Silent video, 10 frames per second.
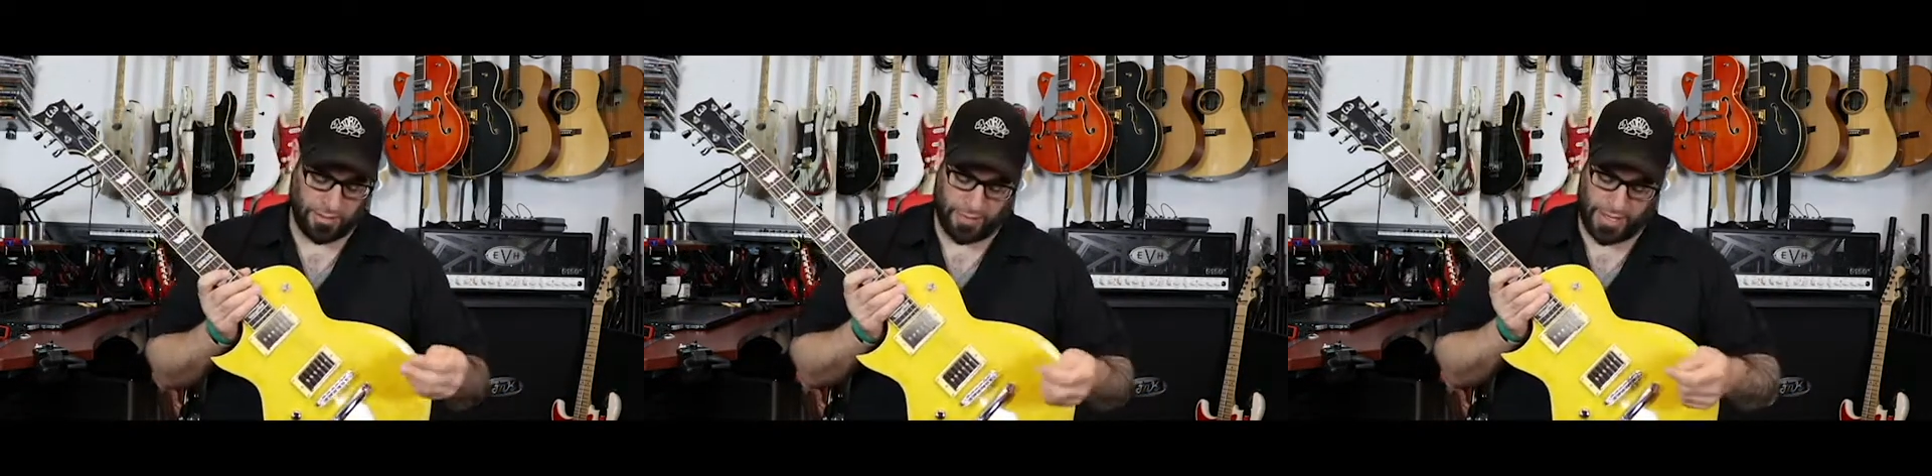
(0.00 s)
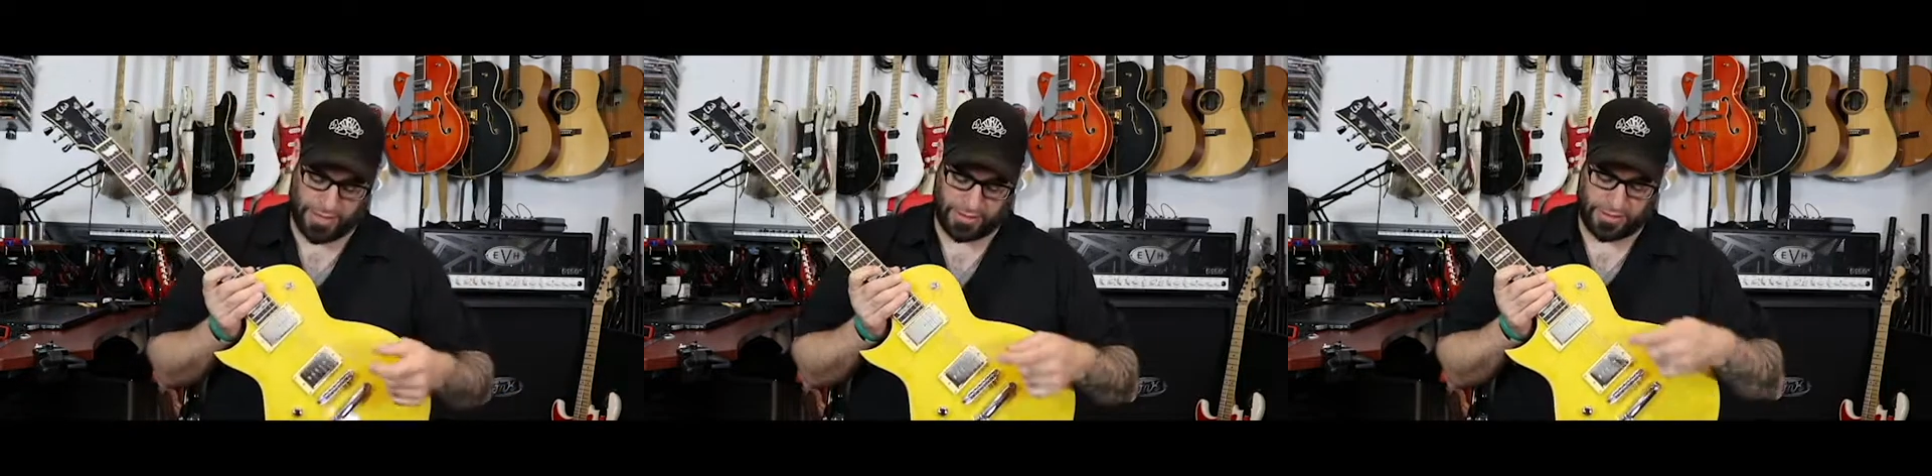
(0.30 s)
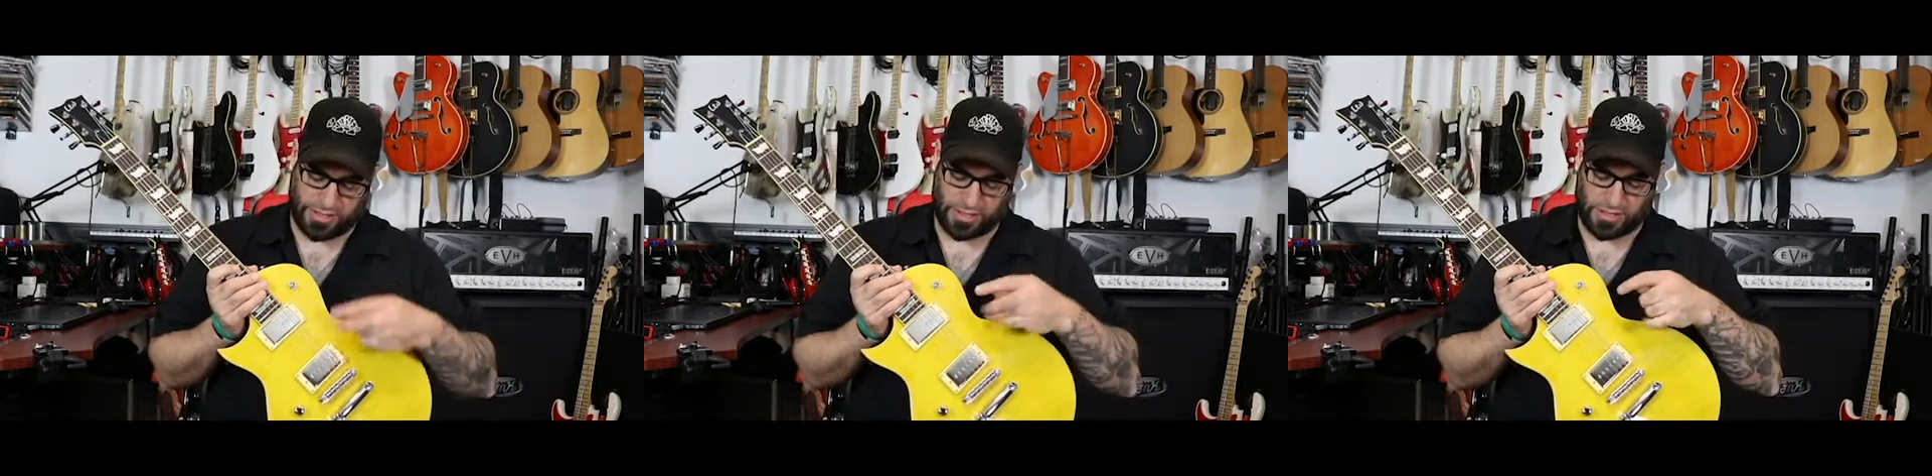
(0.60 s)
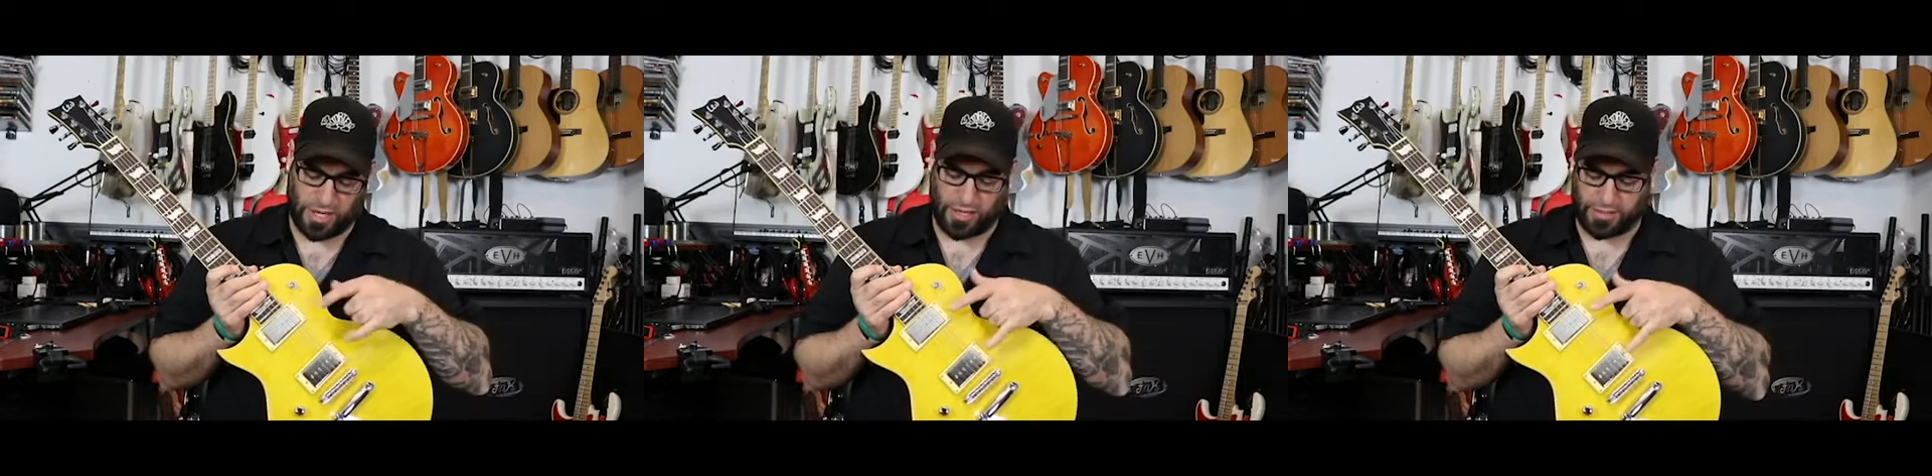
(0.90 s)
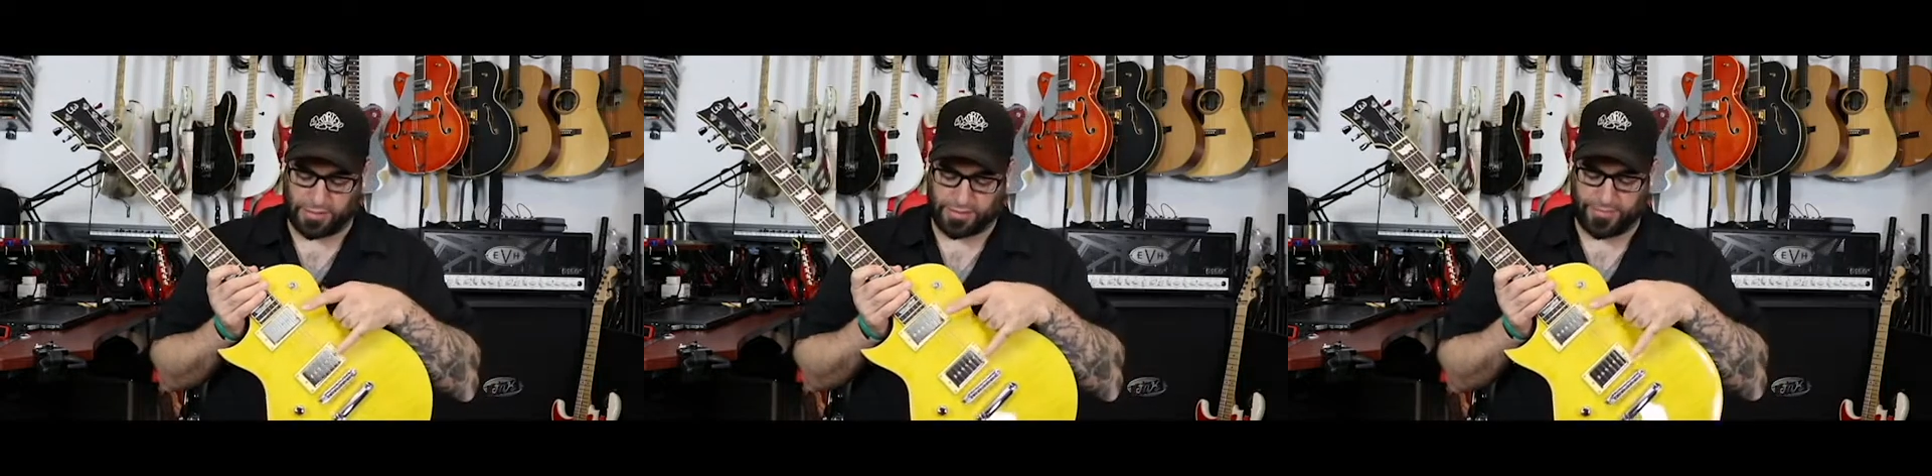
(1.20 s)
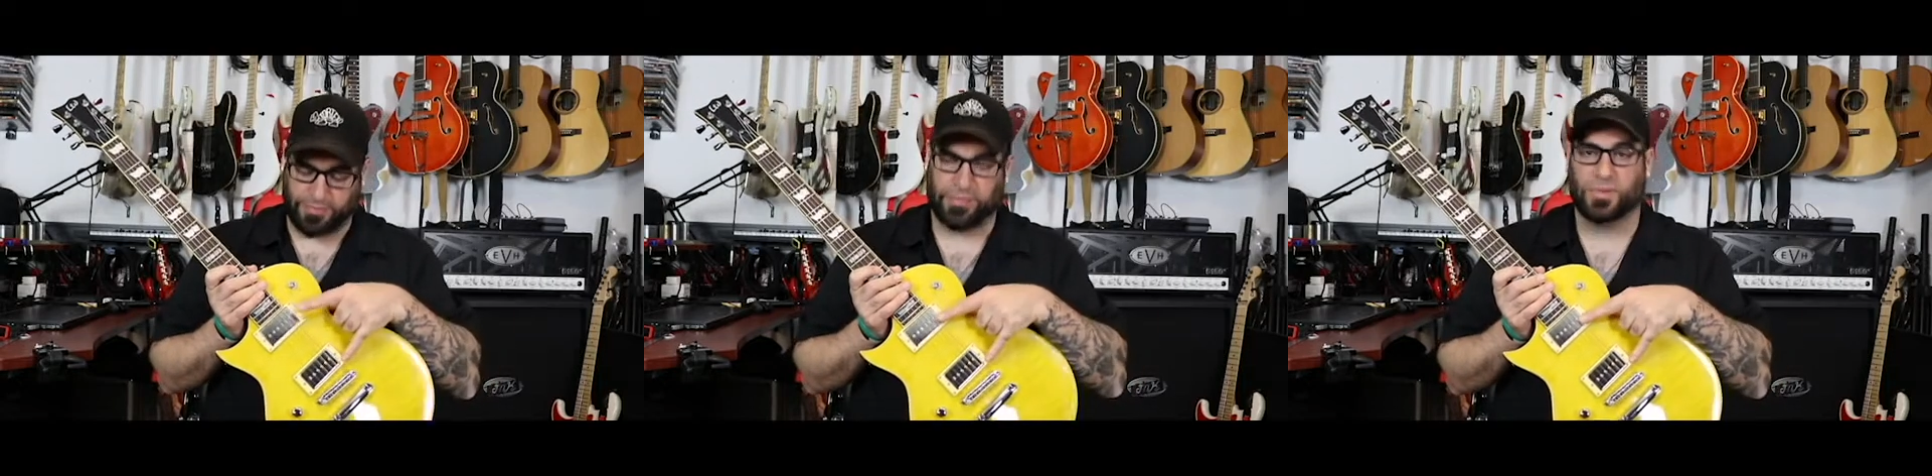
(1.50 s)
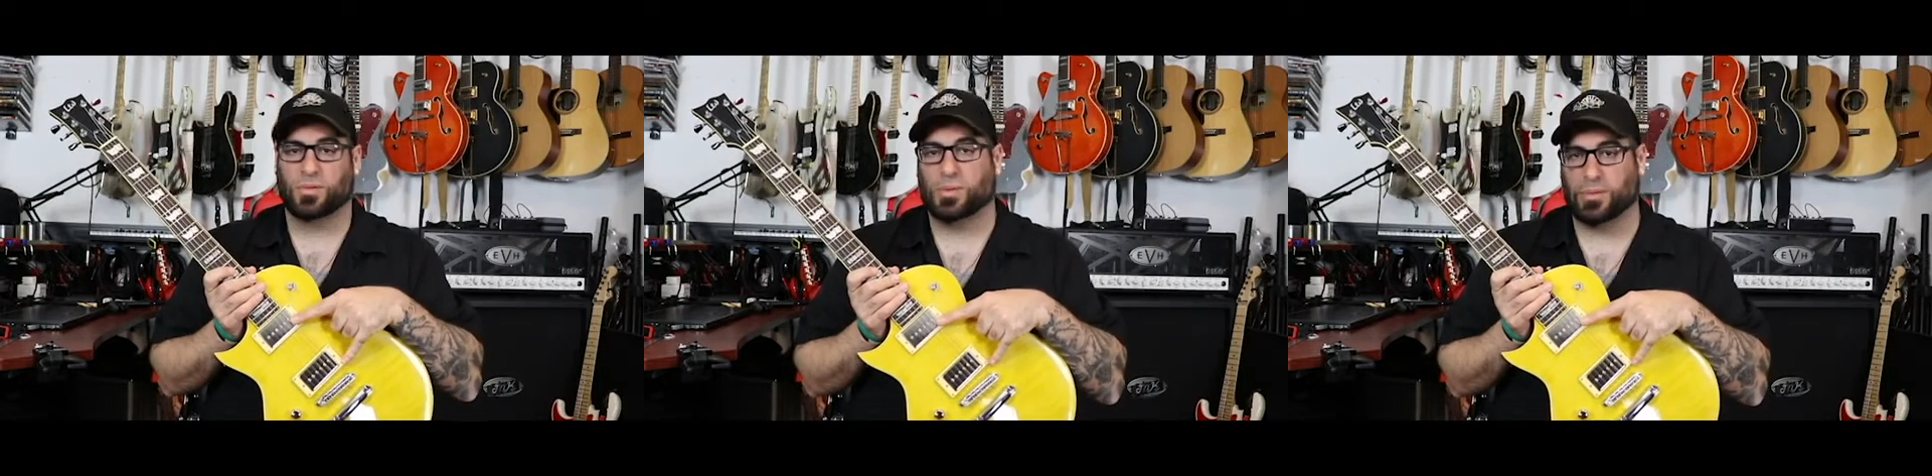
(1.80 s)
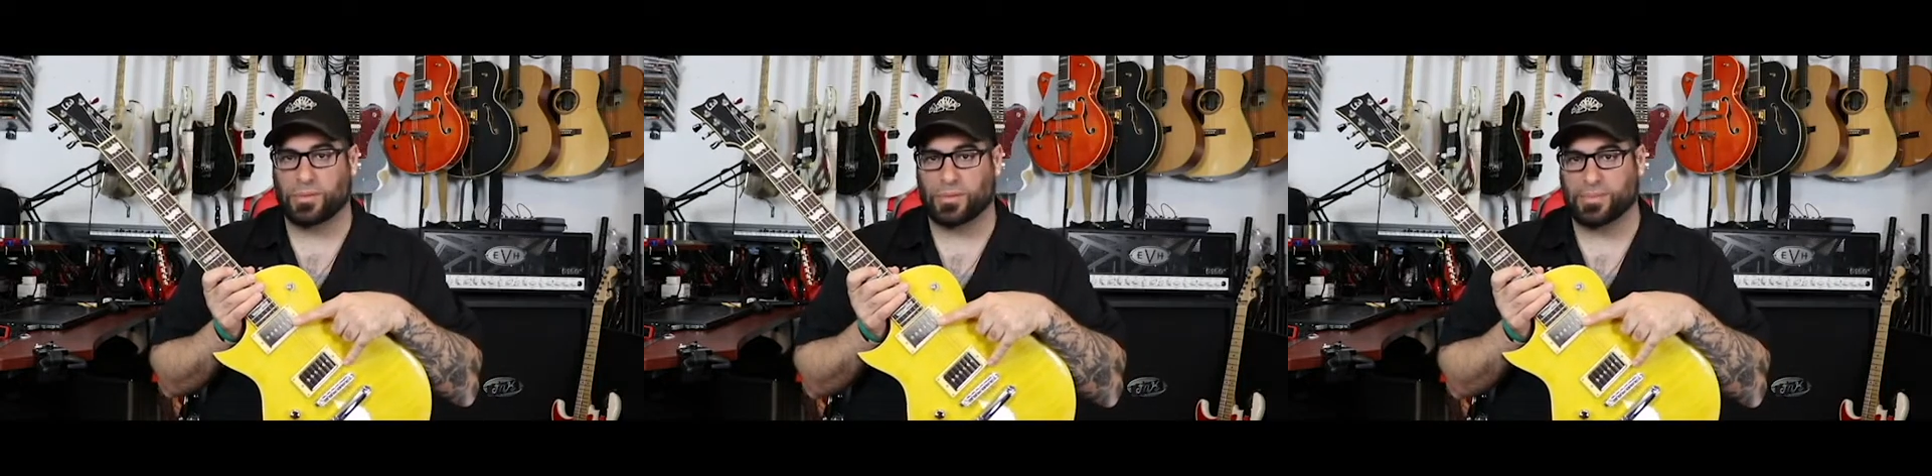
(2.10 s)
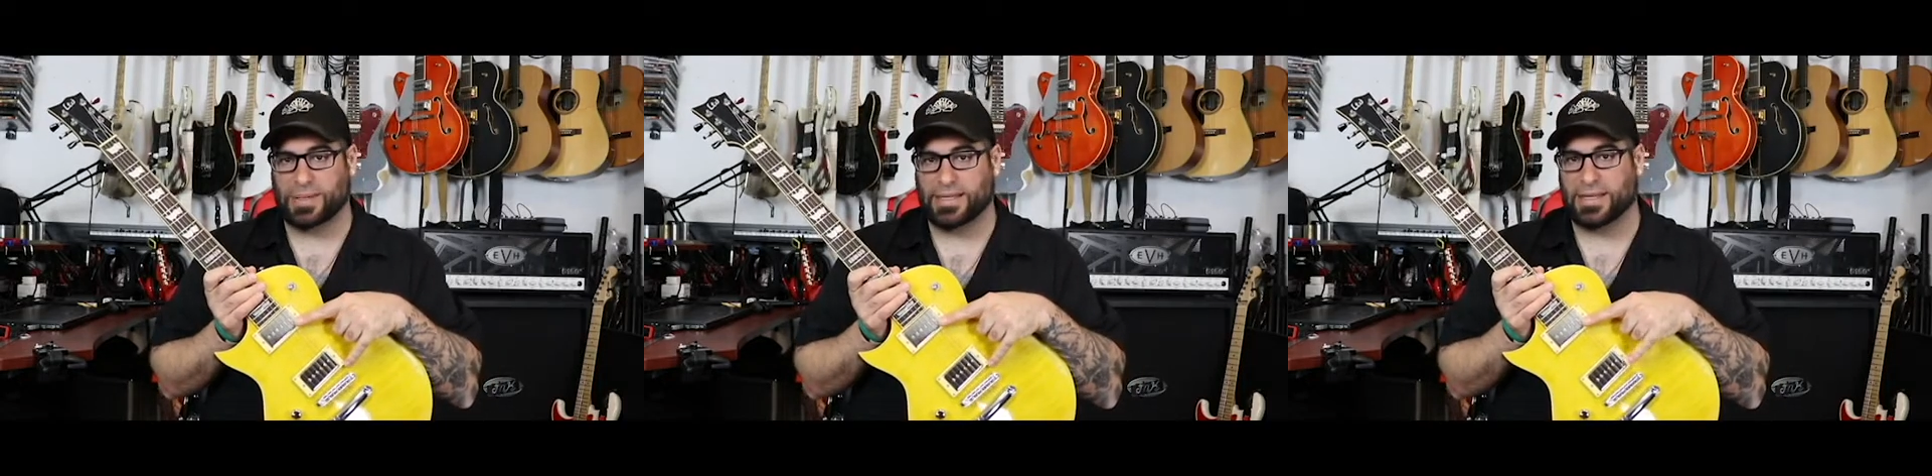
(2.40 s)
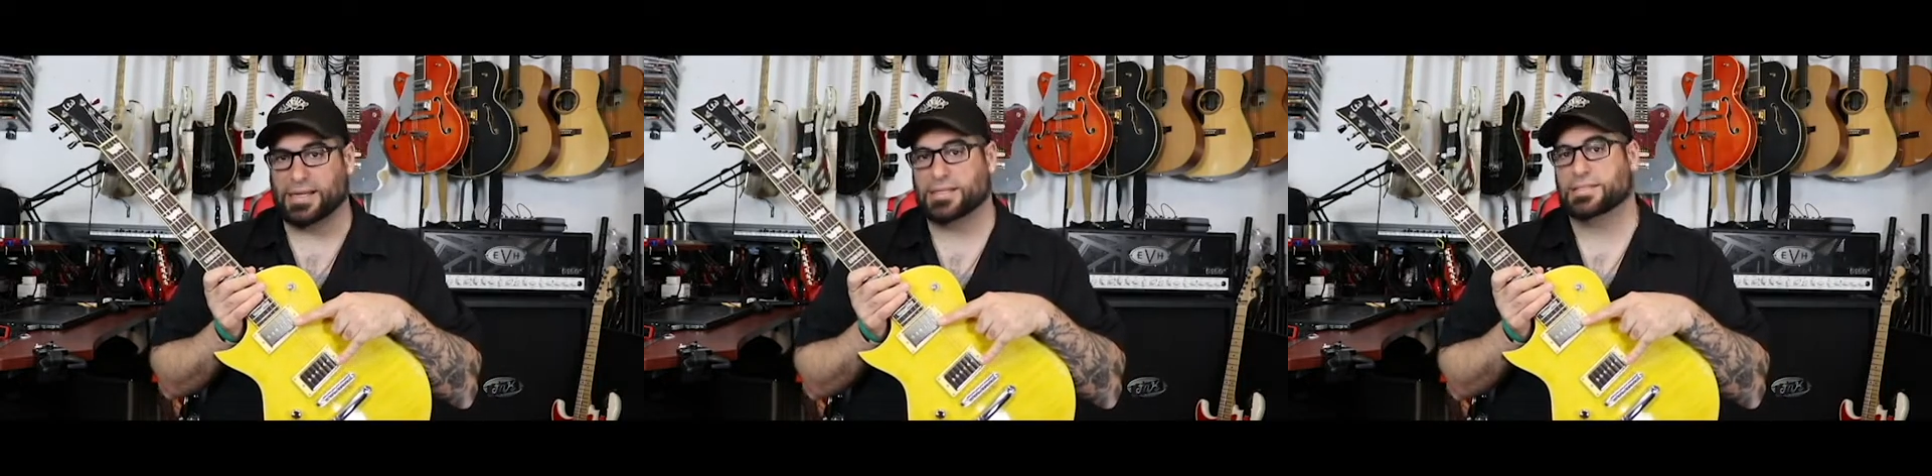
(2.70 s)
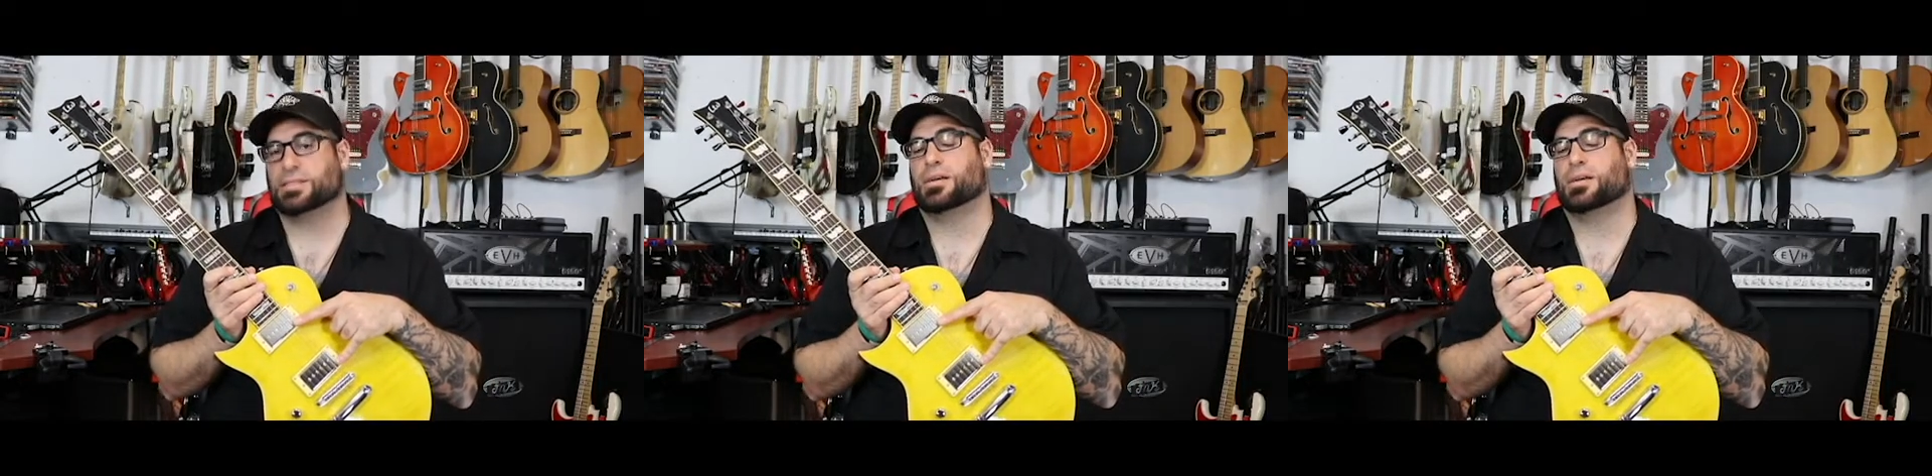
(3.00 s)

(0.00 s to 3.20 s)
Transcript: but to start, we went with P90s.